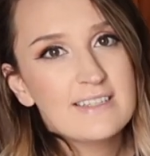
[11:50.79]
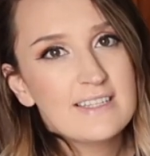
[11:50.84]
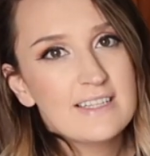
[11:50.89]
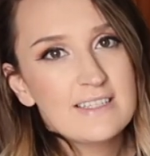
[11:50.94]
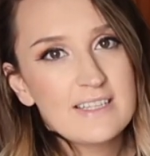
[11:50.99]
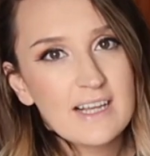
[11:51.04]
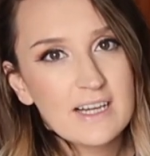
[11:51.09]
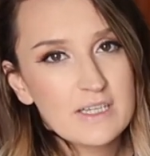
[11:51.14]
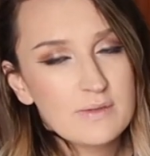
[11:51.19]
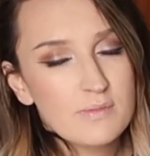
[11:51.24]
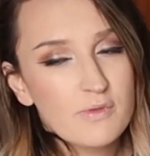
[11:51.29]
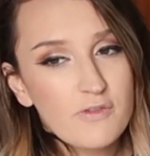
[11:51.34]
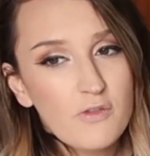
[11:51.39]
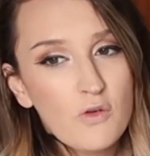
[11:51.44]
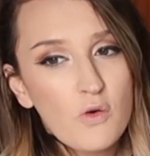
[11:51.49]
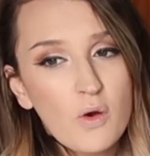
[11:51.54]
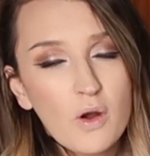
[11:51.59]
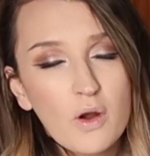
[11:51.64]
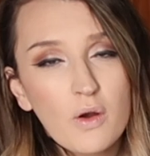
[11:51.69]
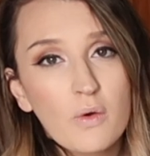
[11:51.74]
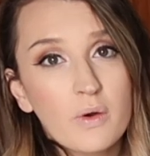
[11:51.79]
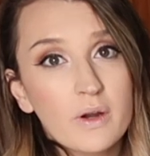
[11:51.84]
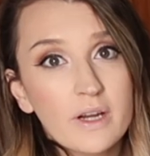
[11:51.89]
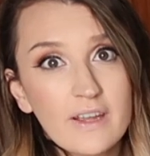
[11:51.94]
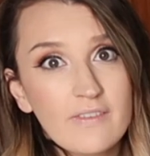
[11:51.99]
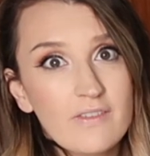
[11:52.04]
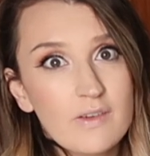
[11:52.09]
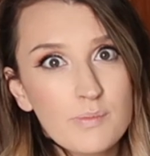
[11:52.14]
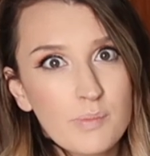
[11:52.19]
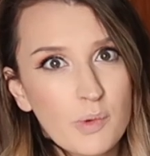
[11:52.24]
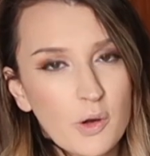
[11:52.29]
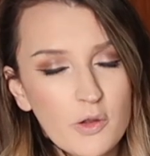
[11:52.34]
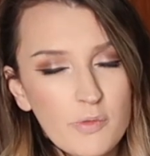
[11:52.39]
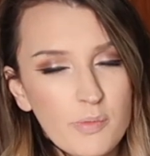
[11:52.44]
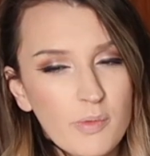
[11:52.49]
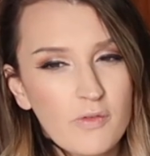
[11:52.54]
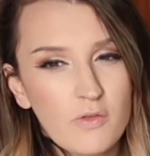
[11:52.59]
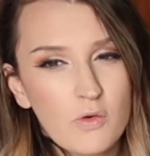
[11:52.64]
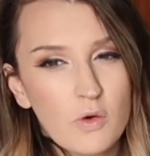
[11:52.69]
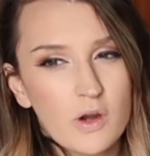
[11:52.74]
C-section before or given
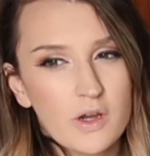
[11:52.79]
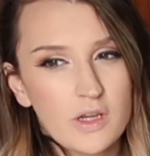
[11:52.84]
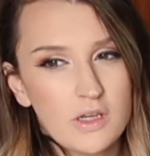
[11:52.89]
birth before,